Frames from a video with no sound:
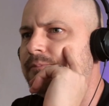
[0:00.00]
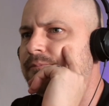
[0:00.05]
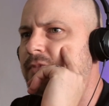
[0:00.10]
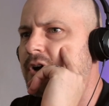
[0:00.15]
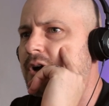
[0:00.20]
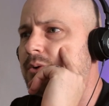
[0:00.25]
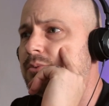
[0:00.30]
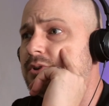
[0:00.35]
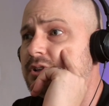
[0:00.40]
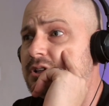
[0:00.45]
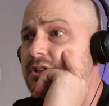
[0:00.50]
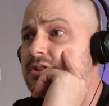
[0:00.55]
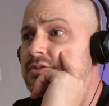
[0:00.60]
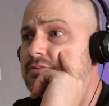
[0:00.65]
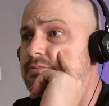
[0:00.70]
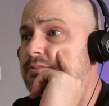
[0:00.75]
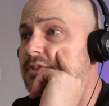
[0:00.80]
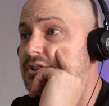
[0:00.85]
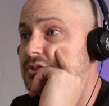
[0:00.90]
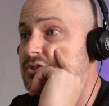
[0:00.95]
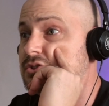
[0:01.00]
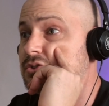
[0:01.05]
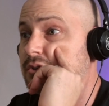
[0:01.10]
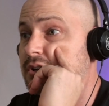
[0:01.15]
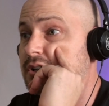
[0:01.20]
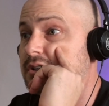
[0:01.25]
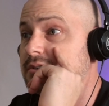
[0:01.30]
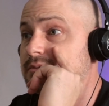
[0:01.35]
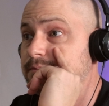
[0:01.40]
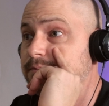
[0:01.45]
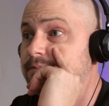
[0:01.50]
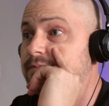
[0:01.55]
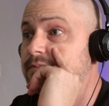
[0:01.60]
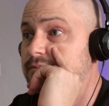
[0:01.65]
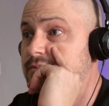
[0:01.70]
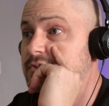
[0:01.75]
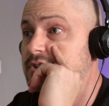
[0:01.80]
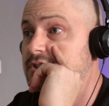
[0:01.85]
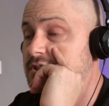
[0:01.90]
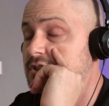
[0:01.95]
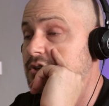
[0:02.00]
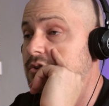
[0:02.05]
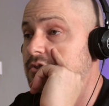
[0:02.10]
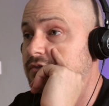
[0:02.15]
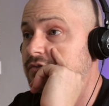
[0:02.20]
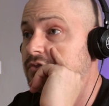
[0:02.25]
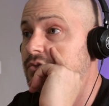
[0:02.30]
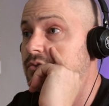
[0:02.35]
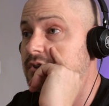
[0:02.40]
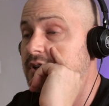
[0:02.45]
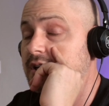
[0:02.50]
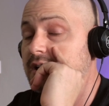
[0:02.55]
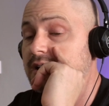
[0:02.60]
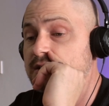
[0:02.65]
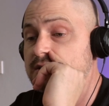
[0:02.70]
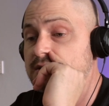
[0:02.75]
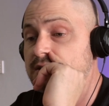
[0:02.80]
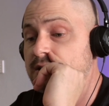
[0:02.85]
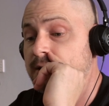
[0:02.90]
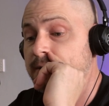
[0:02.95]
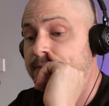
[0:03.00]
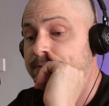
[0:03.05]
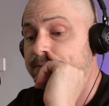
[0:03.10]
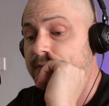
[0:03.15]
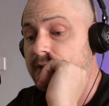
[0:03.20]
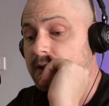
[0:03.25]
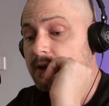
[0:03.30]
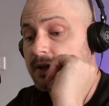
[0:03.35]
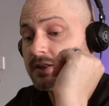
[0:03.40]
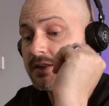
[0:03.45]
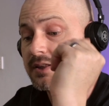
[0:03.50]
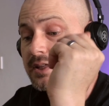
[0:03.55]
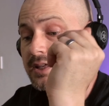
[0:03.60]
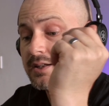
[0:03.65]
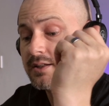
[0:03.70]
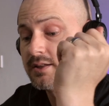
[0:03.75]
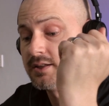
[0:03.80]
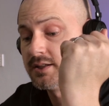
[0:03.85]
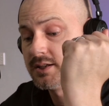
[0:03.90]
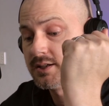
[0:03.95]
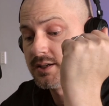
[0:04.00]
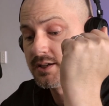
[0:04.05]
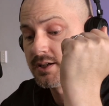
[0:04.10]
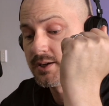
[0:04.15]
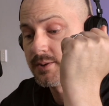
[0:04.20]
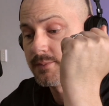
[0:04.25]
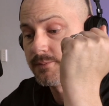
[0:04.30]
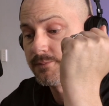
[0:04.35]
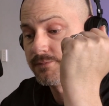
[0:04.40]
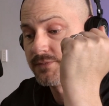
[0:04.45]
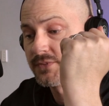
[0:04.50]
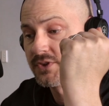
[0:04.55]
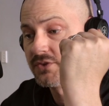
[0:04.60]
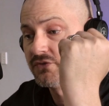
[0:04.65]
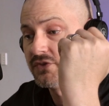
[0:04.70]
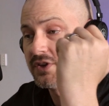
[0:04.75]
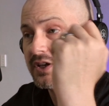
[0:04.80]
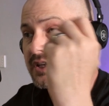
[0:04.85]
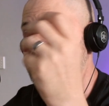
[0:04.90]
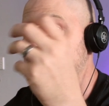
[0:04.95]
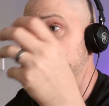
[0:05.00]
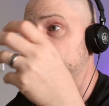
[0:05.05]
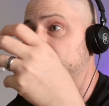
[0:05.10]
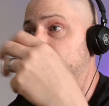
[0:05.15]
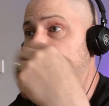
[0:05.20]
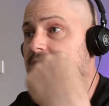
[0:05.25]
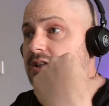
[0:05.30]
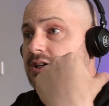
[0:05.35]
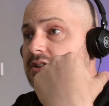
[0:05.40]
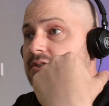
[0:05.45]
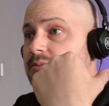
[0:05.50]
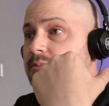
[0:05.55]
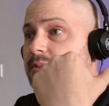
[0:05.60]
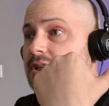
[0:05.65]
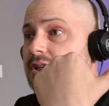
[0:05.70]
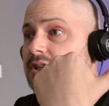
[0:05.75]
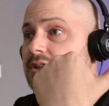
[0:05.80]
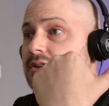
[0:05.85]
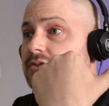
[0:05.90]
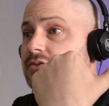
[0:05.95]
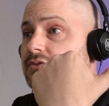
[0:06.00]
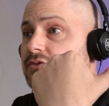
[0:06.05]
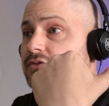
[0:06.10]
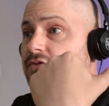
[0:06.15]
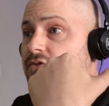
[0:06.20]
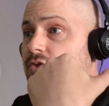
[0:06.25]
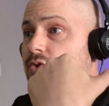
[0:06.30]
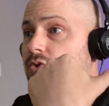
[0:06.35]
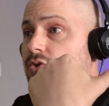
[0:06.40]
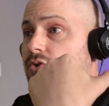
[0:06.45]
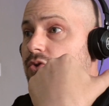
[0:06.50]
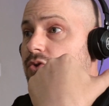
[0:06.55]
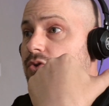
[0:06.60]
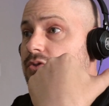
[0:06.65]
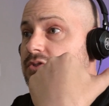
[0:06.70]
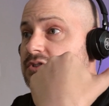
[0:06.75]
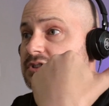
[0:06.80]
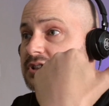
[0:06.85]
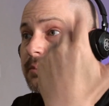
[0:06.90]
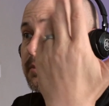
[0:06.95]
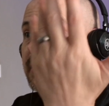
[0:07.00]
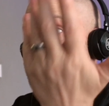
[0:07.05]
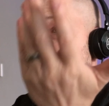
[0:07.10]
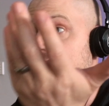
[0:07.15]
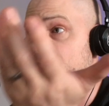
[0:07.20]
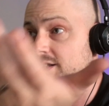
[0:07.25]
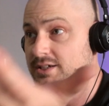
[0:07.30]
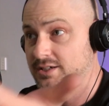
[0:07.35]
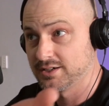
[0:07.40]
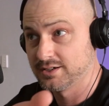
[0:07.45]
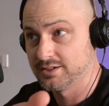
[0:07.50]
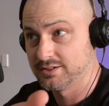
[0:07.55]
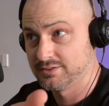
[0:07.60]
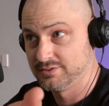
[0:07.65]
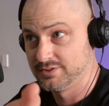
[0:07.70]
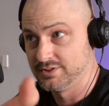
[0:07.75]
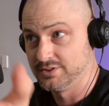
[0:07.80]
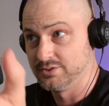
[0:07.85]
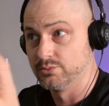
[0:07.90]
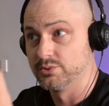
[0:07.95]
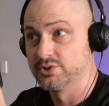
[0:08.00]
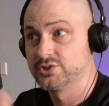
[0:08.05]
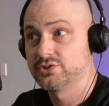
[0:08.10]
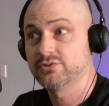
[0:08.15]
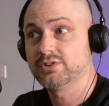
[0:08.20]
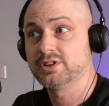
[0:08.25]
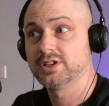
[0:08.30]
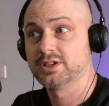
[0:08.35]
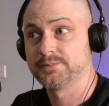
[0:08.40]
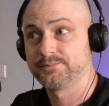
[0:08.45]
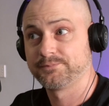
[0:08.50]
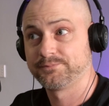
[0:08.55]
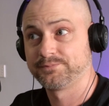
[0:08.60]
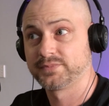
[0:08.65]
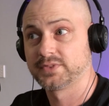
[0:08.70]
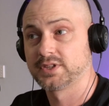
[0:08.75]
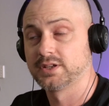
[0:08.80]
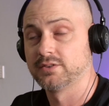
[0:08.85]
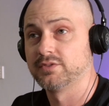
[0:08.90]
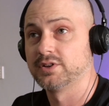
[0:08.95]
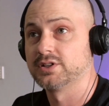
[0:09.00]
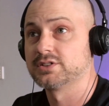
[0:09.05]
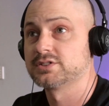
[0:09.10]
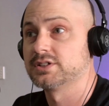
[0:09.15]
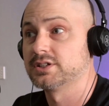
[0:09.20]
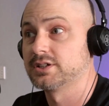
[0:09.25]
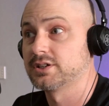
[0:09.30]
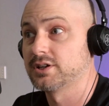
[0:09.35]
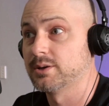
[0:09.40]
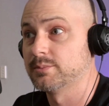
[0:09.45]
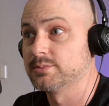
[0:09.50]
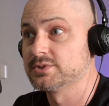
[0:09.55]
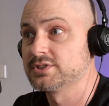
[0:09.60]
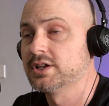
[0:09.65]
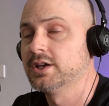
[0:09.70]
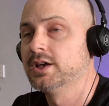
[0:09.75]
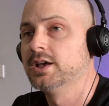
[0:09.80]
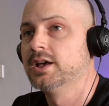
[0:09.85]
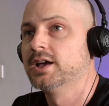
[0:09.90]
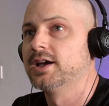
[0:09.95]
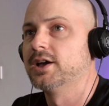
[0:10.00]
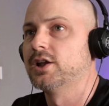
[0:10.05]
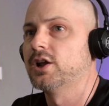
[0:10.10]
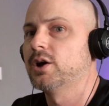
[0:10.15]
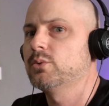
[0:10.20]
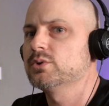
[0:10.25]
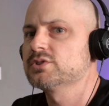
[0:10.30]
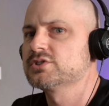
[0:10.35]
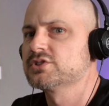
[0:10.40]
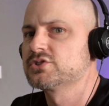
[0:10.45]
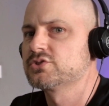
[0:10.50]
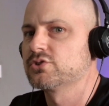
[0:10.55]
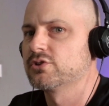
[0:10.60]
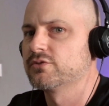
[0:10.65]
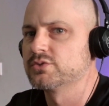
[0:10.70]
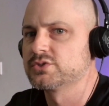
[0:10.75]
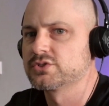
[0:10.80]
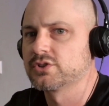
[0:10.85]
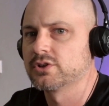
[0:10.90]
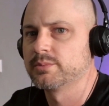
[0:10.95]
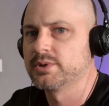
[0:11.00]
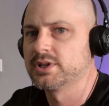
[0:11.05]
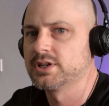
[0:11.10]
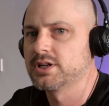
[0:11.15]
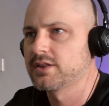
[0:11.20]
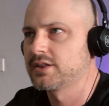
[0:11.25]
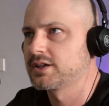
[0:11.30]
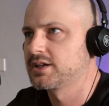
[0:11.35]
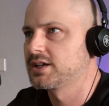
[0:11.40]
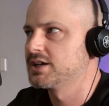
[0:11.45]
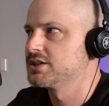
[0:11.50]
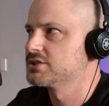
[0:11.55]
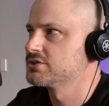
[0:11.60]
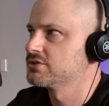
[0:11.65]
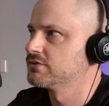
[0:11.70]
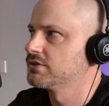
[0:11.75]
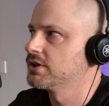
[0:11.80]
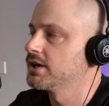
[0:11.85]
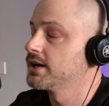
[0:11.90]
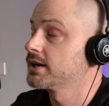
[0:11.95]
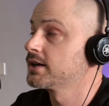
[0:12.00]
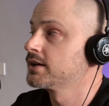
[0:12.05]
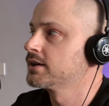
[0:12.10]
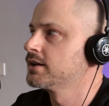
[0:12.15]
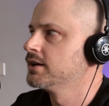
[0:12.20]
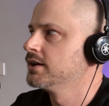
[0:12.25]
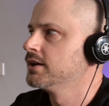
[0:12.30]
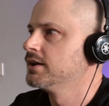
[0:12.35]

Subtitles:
I really enjoyed just those few days. And then the van to collect me for Span Inka, the retreat, eventually comes. And I wasn't sure if it was going to be another case of like,